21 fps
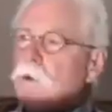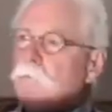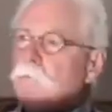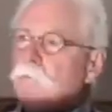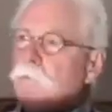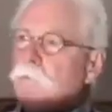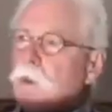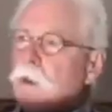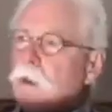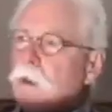
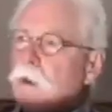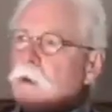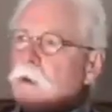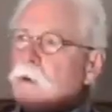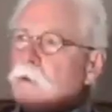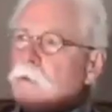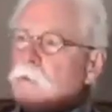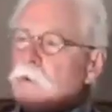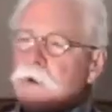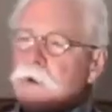well,
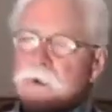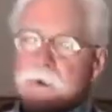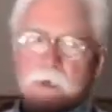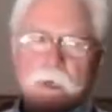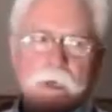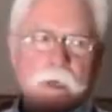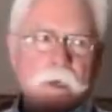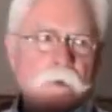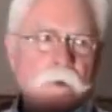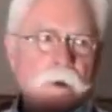
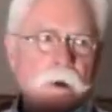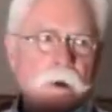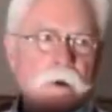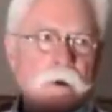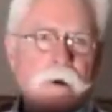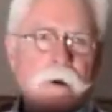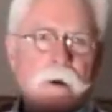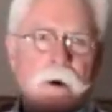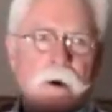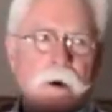we say
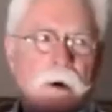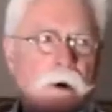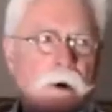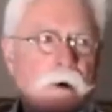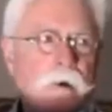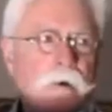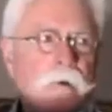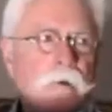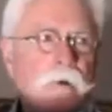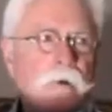that a
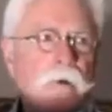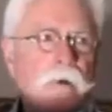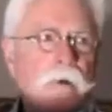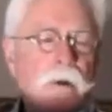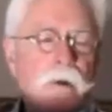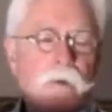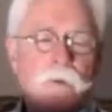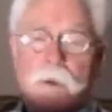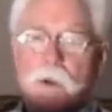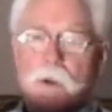God,
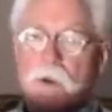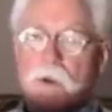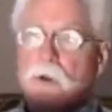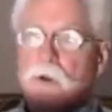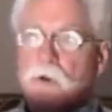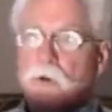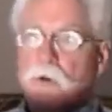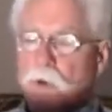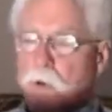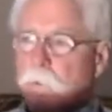
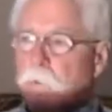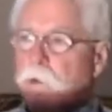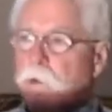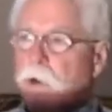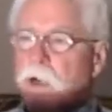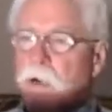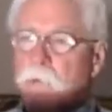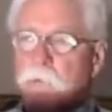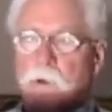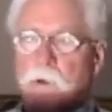and go to
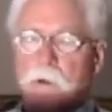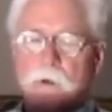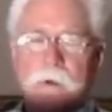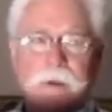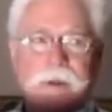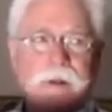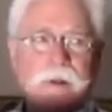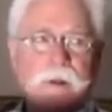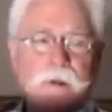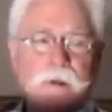the
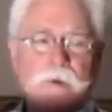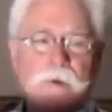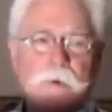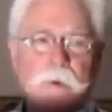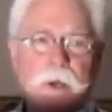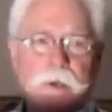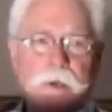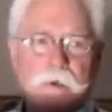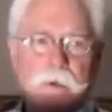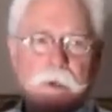Bible, the
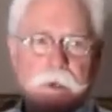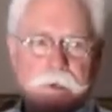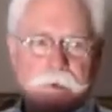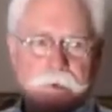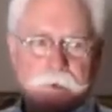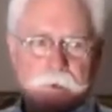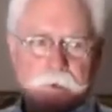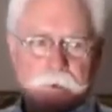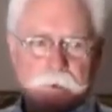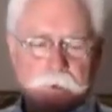English
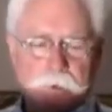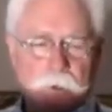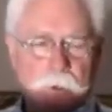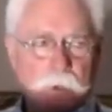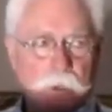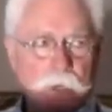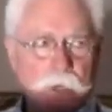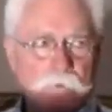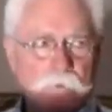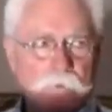translation,
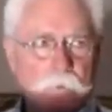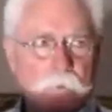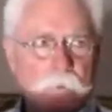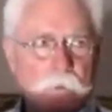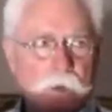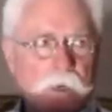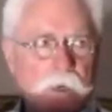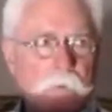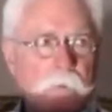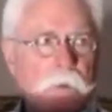a lot of
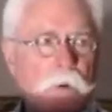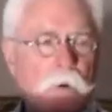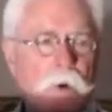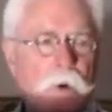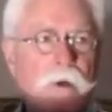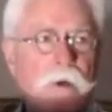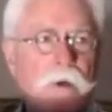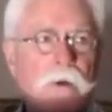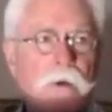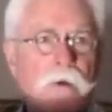them make a
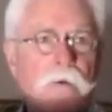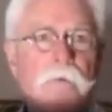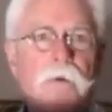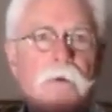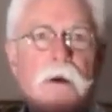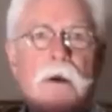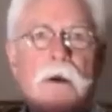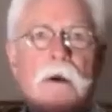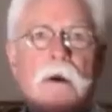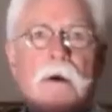point
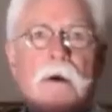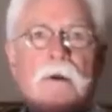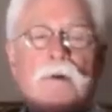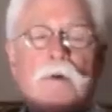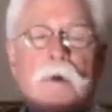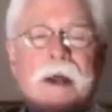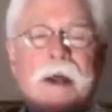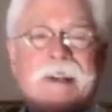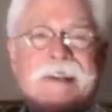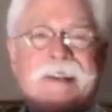of
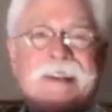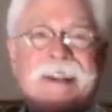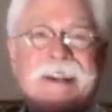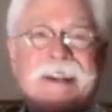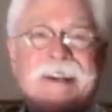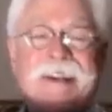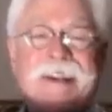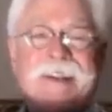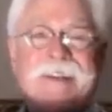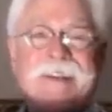
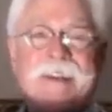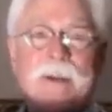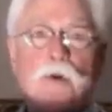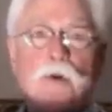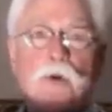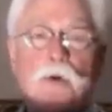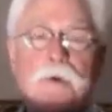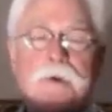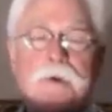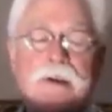
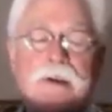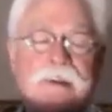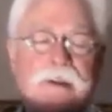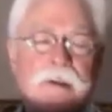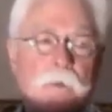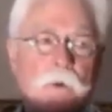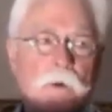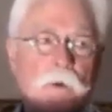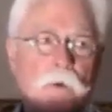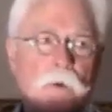translating the Old
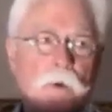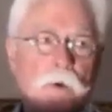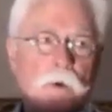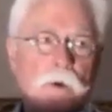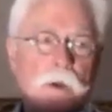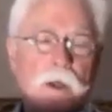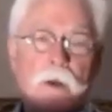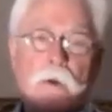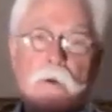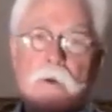Testament
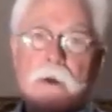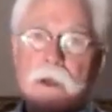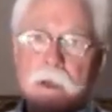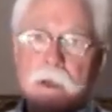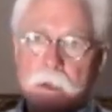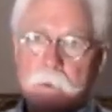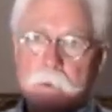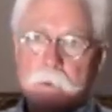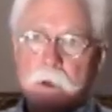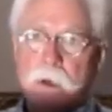word
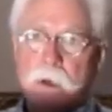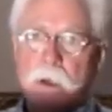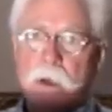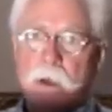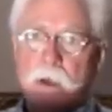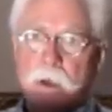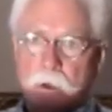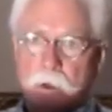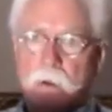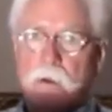Elohim
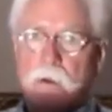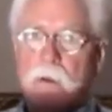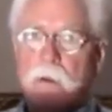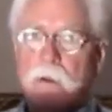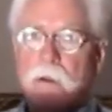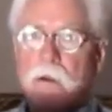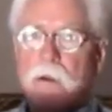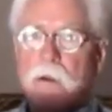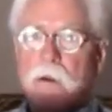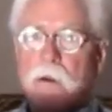and
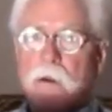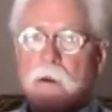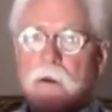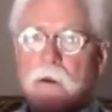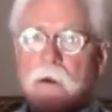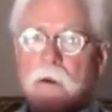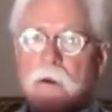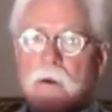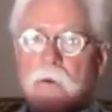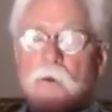El
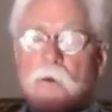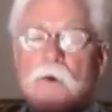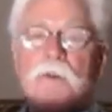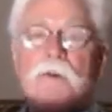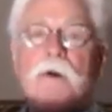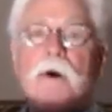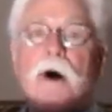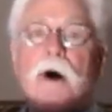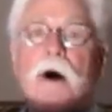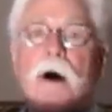
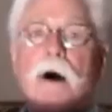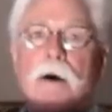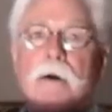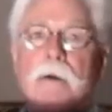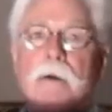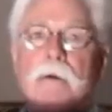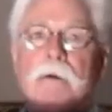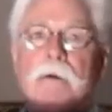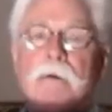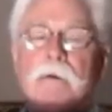with
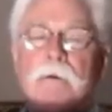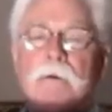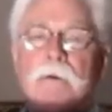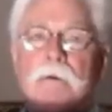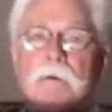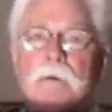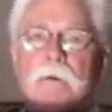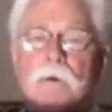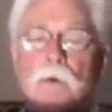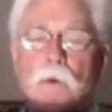God.
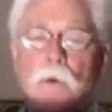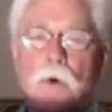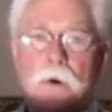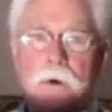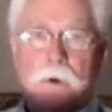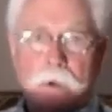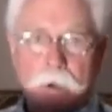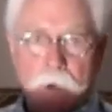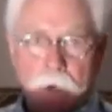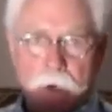The
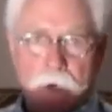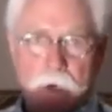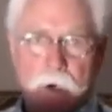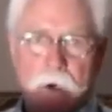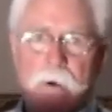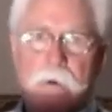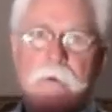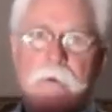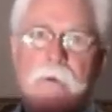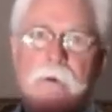word
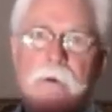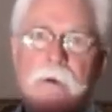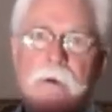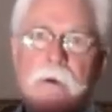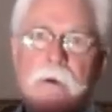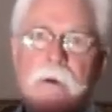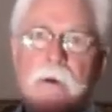God.